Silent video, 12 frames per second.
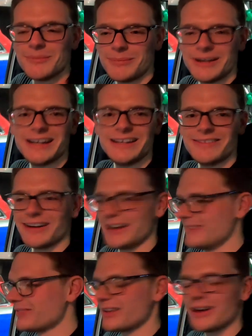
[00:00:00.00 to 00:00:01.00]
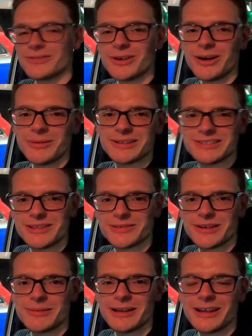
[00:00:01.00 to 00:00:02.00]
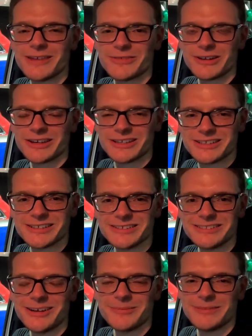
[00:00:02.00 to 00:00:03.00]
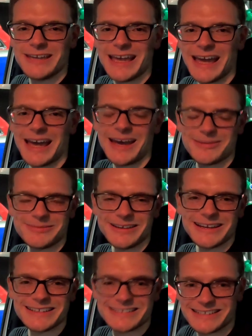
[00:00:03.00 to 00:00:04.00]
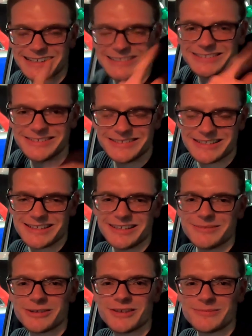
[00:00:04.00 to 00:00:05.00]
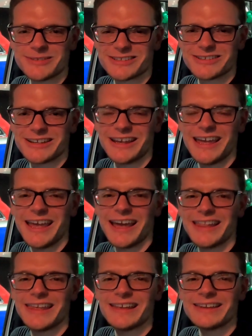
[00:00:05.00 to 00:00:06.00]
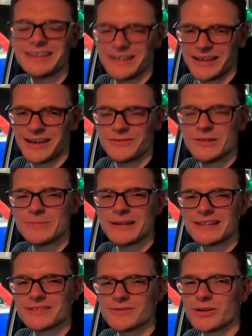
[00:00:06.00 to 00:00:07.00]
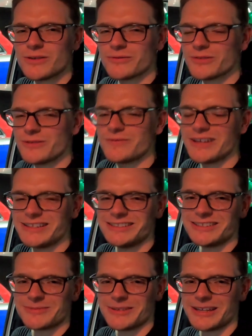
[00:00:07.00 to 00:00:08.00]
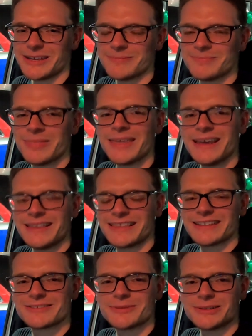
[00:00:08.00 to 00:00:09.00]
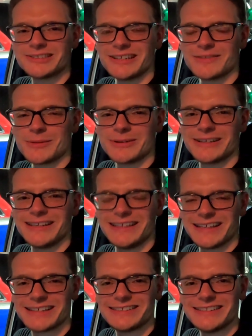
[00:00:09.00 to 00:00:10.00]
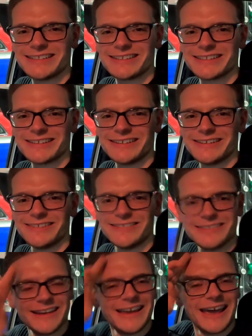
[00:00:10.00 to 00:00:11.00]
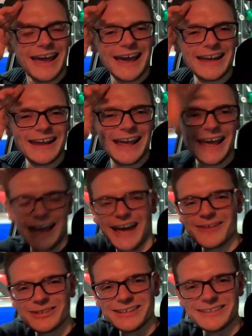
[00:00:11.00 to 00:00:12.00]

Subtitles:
But anyway, I've got a 123 in my life and I could not be happier. Stay tuned to see the improvements on it, and then a few plans I've got for adventures with it. Thanks for watching, everybody. Catch you soon, and have a